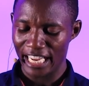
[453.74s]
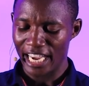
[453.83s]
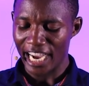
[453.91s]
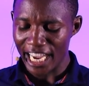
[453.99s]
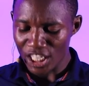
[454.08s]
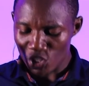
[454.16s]

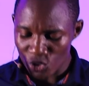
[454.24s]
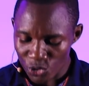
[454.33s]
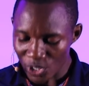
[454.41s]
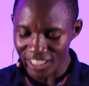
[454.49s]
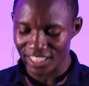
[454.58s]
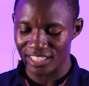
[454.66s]
I
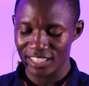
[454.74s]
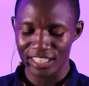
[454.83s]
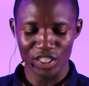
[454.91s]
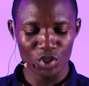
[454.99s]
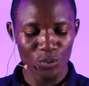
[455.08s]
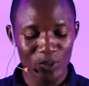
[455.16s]
trust
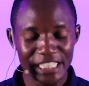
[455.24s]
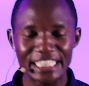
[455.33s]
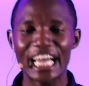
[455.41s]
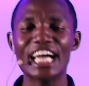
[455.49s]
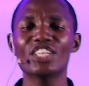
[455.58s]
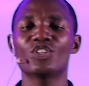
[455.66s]
that you will
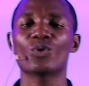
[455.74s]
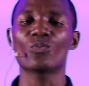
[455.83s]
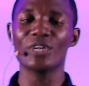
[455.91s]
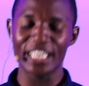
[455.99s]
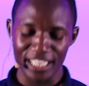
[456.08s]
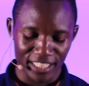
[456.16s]
turn your
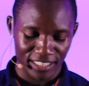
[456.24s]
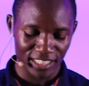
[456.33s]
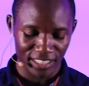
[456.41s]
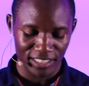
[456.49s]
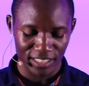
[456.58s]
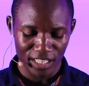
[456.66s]

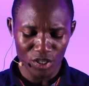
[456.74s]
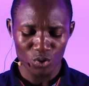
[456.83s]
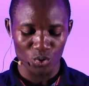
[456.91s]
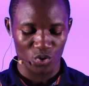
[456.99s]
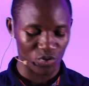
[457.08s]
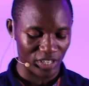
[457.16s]
weaknesses into
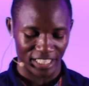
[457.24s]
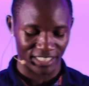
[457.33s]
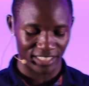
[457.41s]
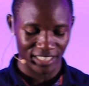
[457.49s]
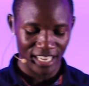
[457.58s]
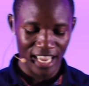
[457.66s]

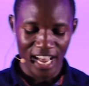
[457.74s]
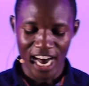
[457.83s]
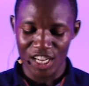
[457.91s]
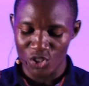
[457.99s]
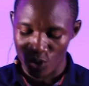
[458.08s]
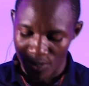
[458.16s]
strengths
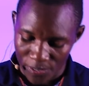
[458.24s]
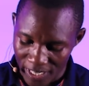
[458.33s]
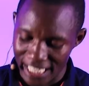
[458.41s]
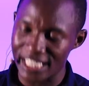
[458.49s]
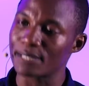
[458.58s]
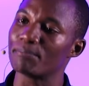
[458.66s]
as your
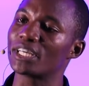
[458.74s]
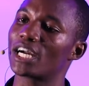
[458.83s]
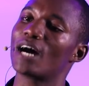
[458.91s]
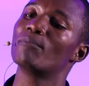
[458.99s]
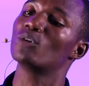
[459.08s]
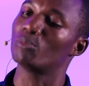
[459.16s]
threats
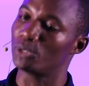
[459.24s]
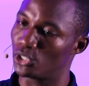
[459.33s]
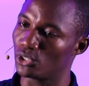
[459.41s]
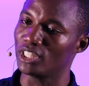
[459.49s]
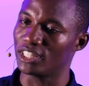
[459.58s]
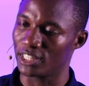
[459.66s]
become
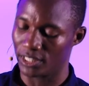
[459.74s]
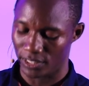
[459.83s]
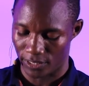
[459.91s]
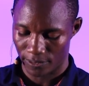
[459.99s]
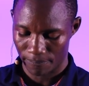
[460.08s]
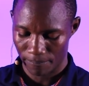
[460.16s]
opportunities.